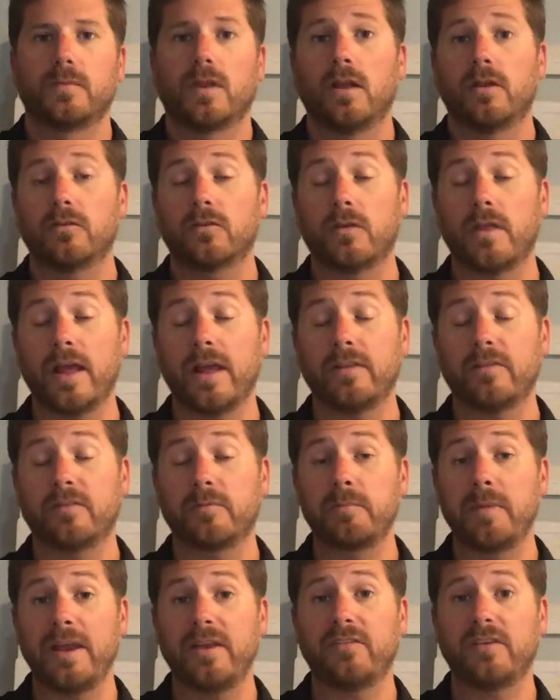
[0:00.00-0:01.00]
So that's
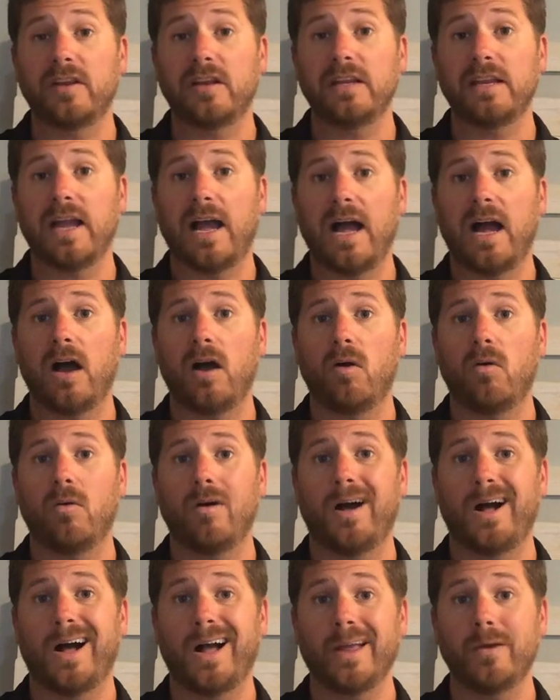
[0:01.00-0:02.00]
basically
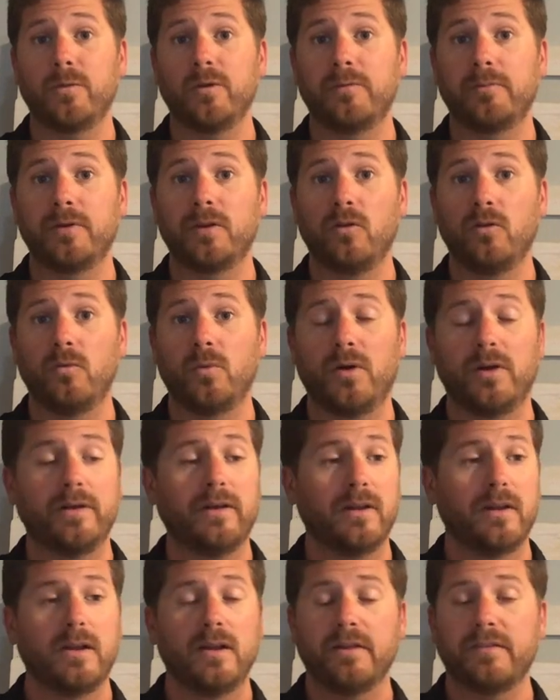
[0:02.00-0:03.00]
how I would build
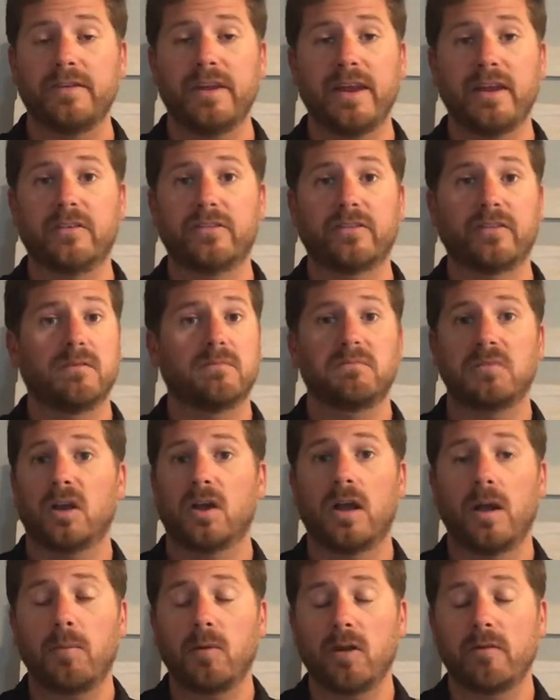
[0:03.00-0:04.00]
one. Takes a
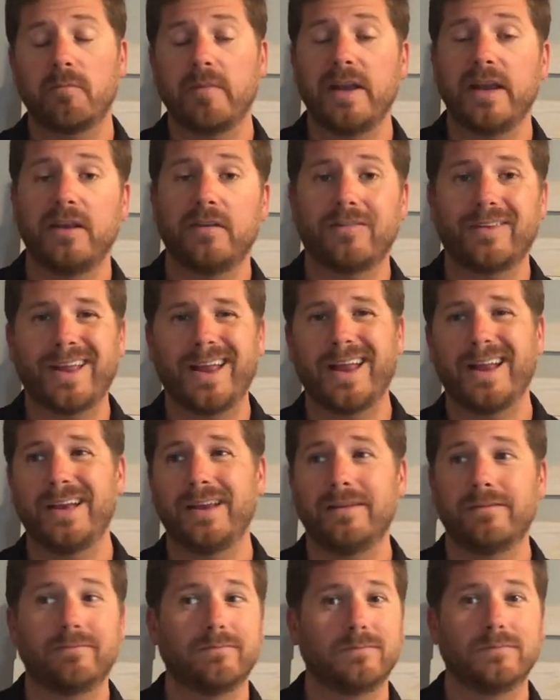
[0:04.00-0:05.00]
couple of minutes and
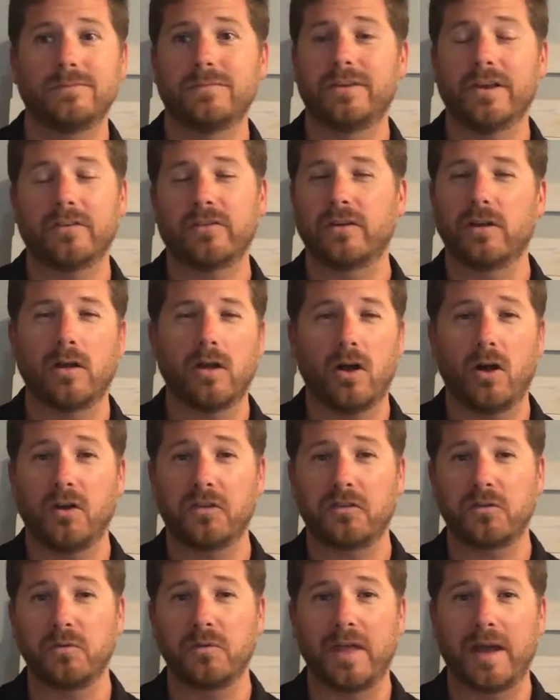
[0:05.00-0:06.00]
it doesn't
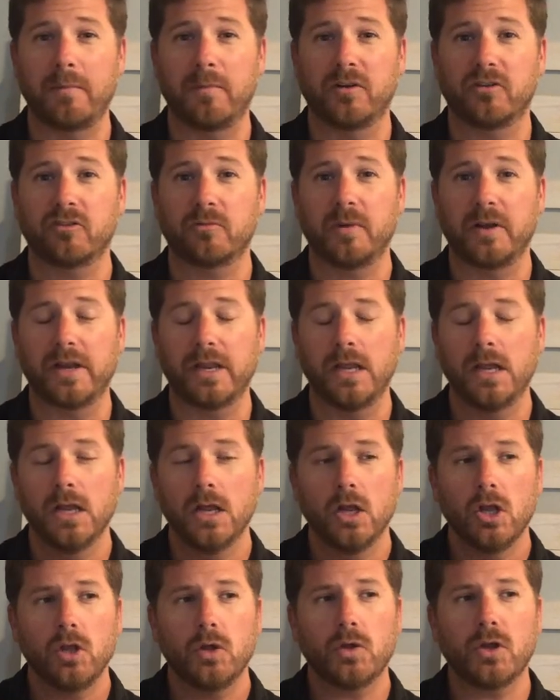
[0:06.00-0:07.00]
cost you that much money.
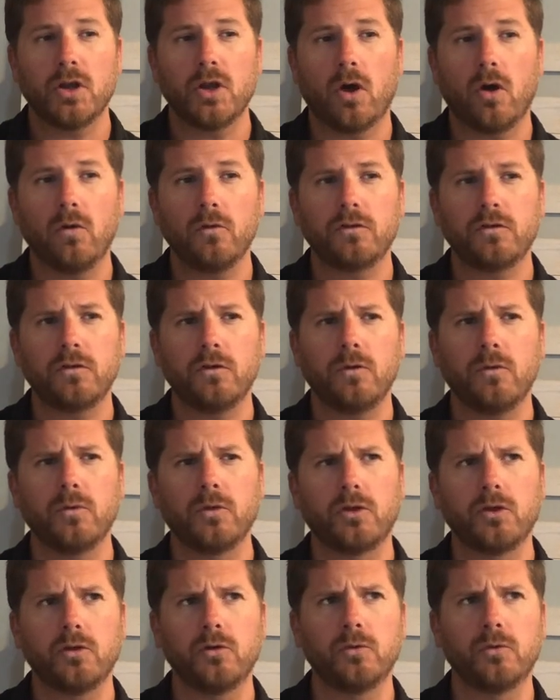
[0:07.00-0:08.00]
You can also
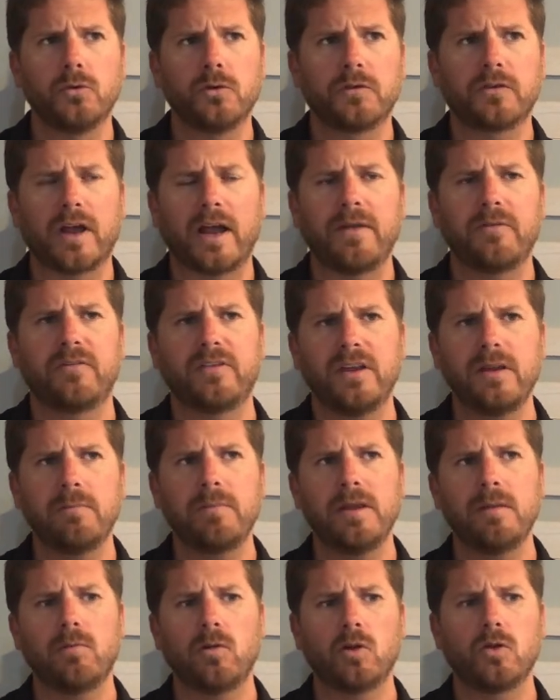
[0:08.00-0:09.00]
use, I've seen
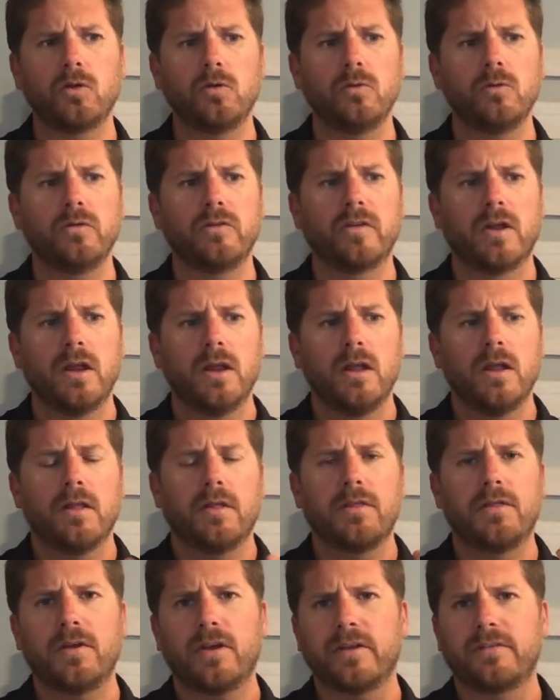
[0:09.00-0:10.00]
people use
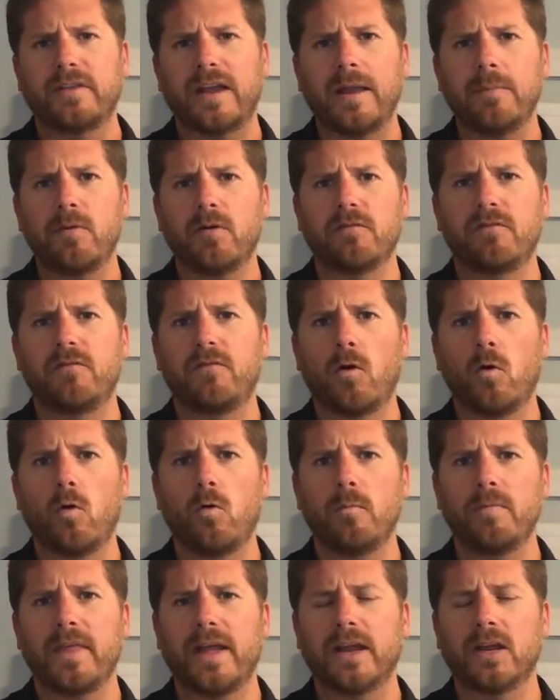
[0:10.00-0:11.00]
the type of
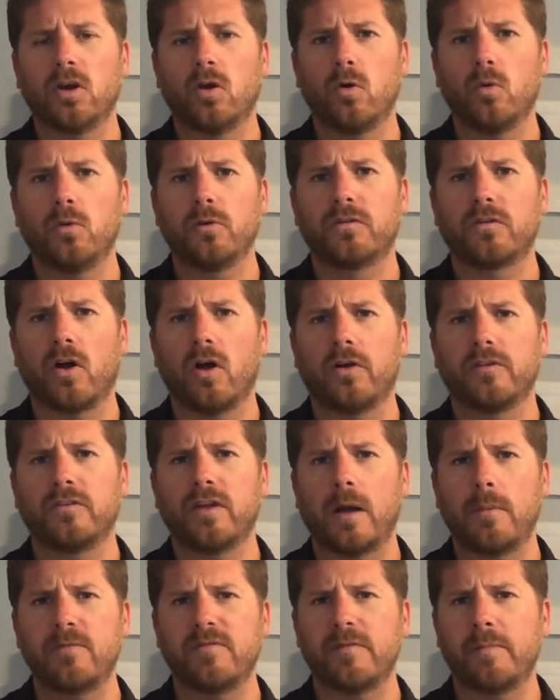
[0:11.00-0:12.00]
foam that goes on
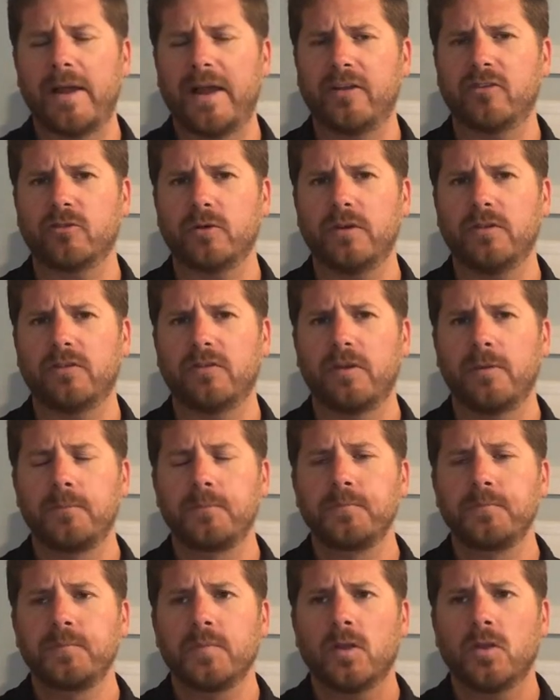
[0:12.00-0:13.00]
top of a mattress.
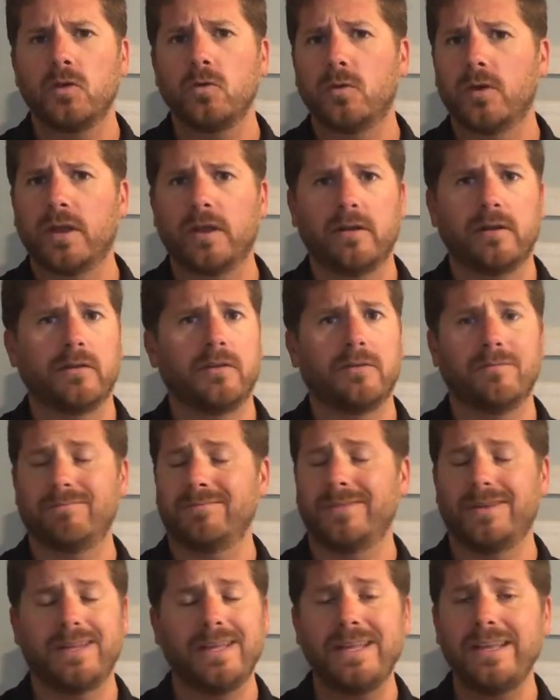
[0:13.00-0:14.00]
You can
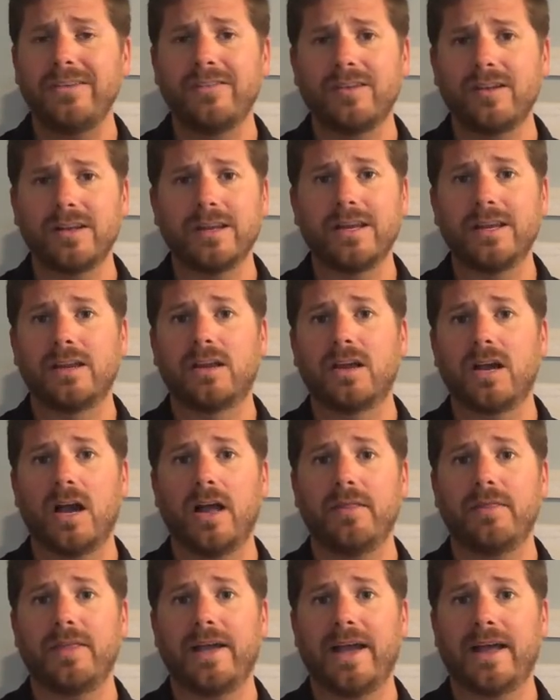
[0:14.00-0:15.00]
easily
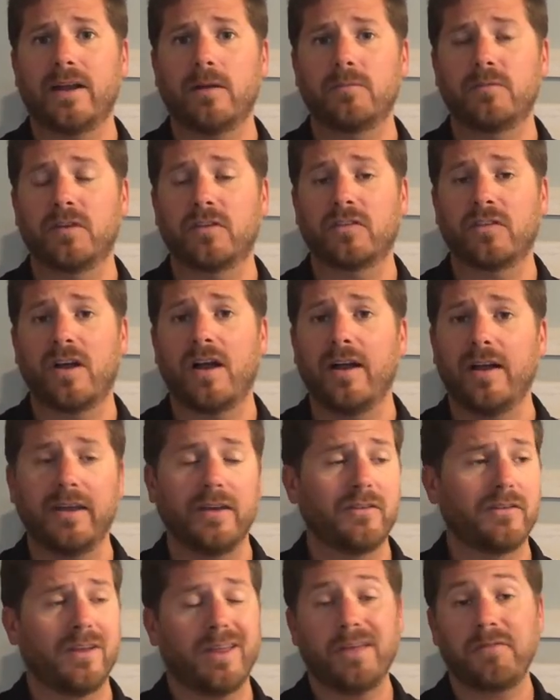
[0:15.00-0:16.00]
cut that up to
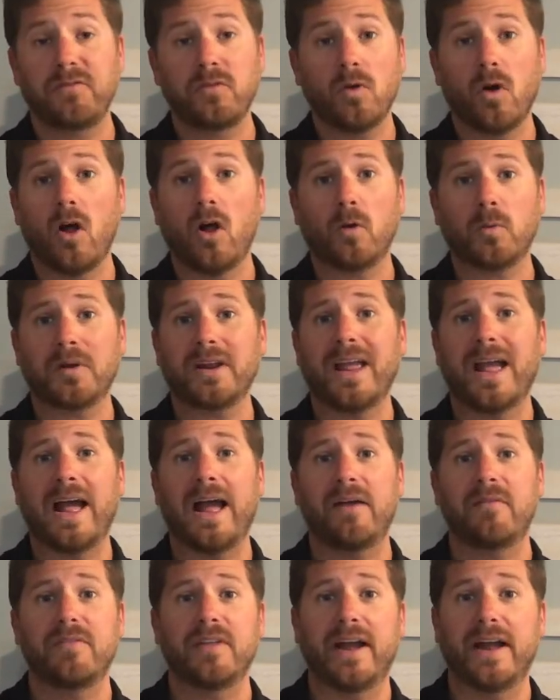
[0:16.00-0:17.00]
size if you already
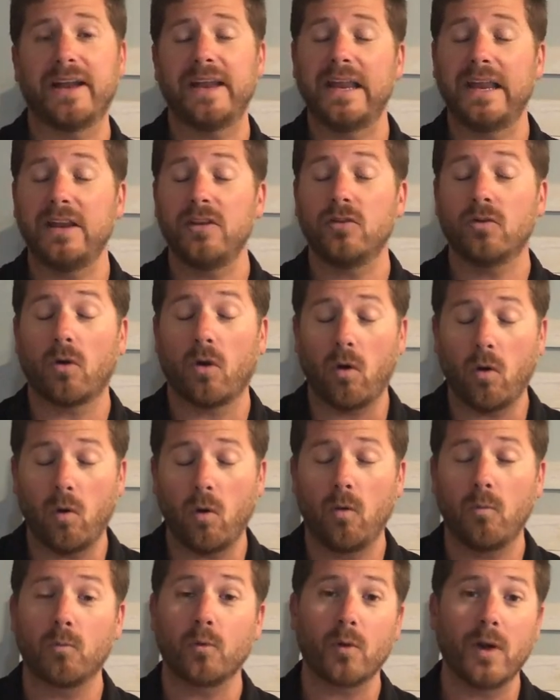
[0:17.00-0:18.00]
have that in your
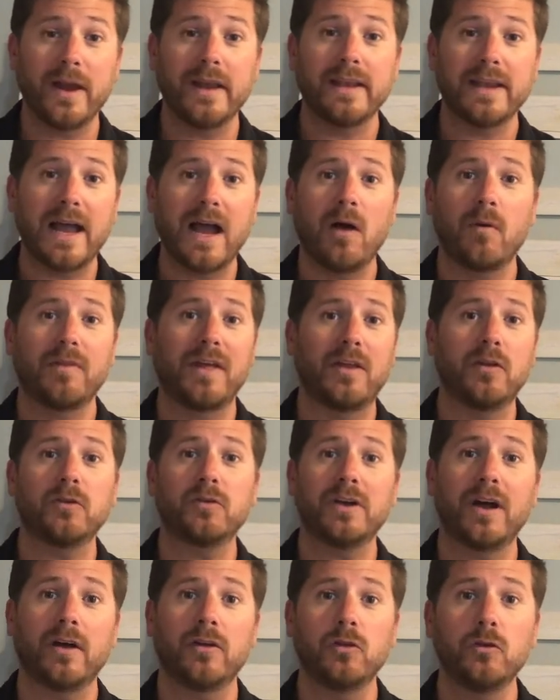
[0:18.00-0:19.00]
home right now that you're
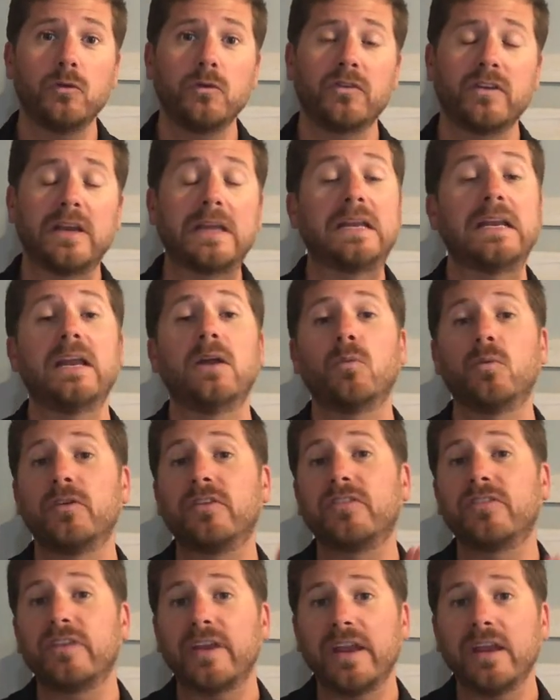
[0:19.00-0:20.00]
not using it. It would
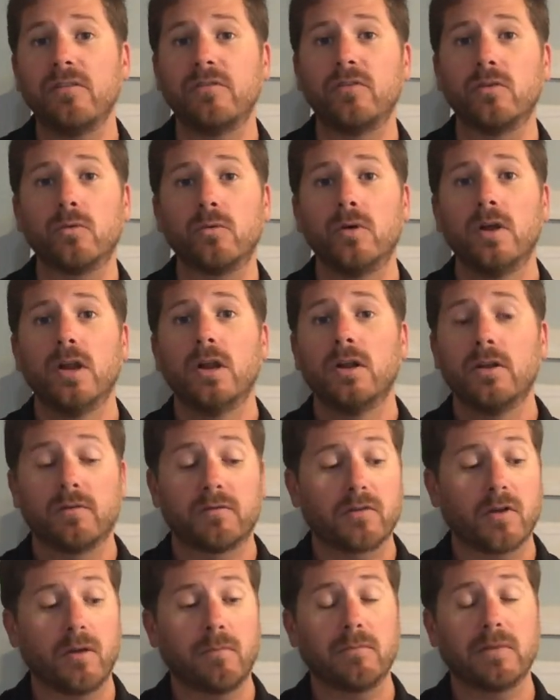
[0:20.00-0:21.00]
save you
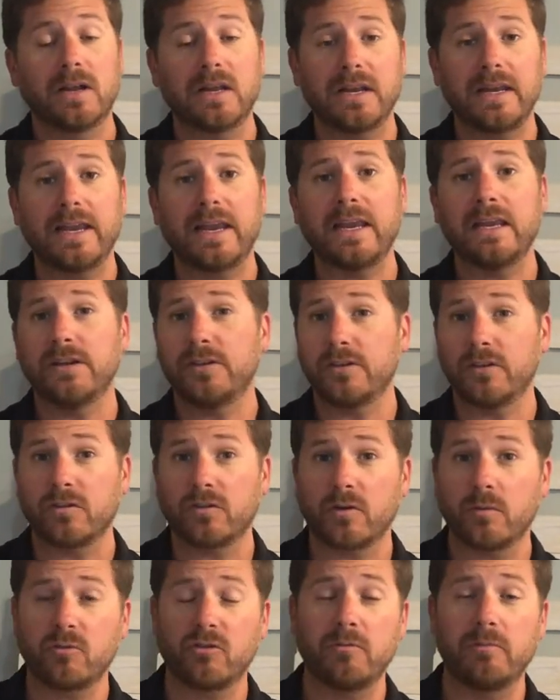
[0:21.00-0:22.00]
from clicking in the
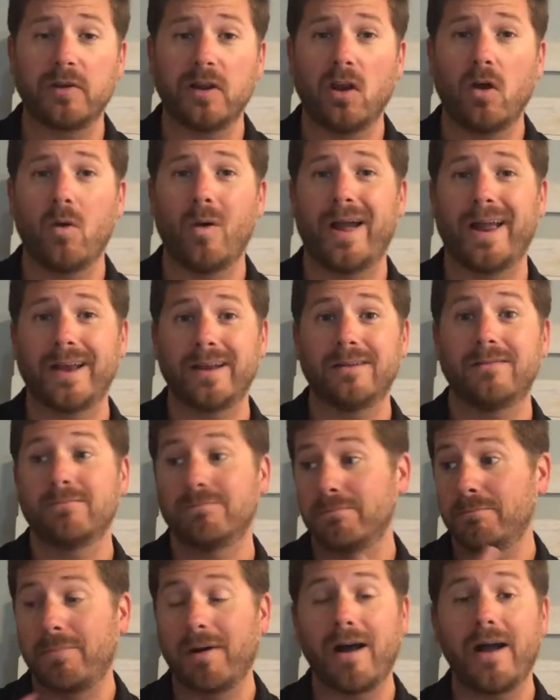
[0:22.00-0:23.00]
description below and
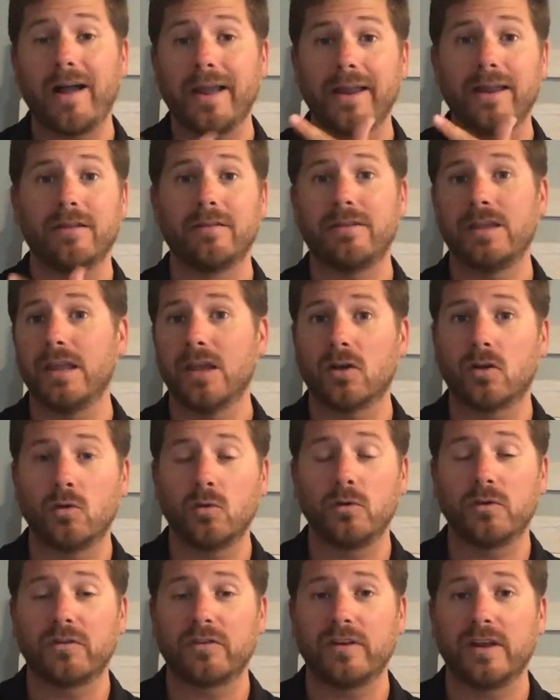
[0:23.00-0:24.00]
buying the
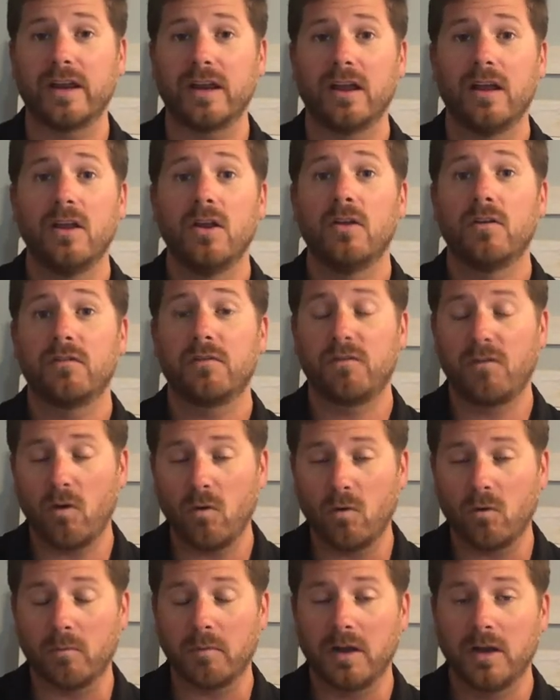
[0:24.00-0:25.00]
acoustic
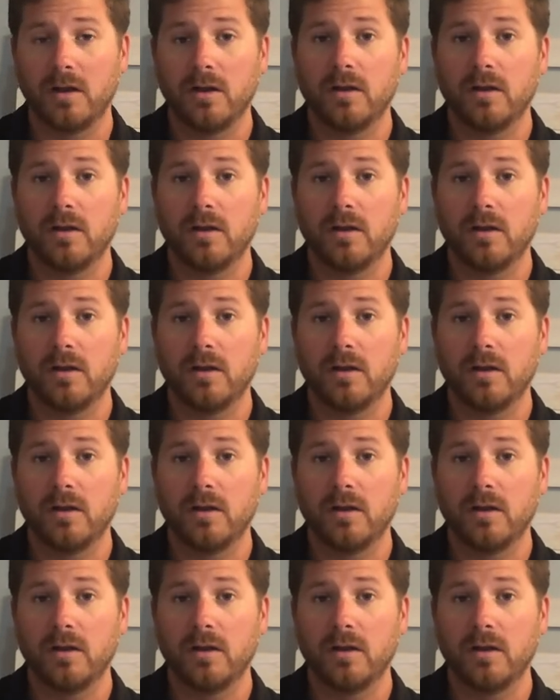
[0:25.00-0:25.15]
foam.